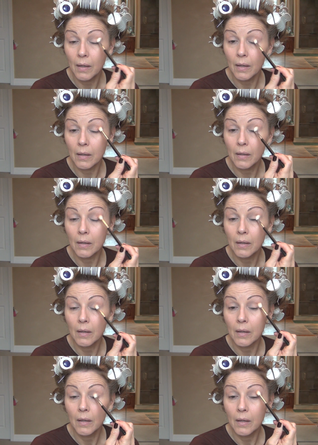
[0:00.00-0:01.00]

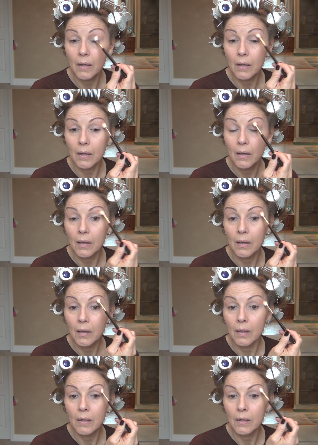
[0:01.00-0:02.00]

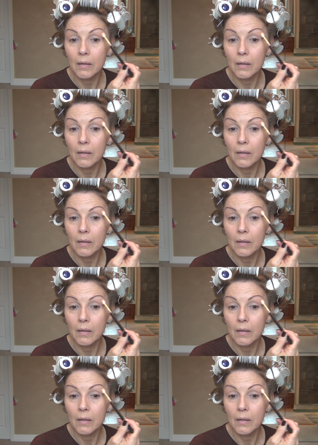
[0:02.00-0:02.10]
[no speech]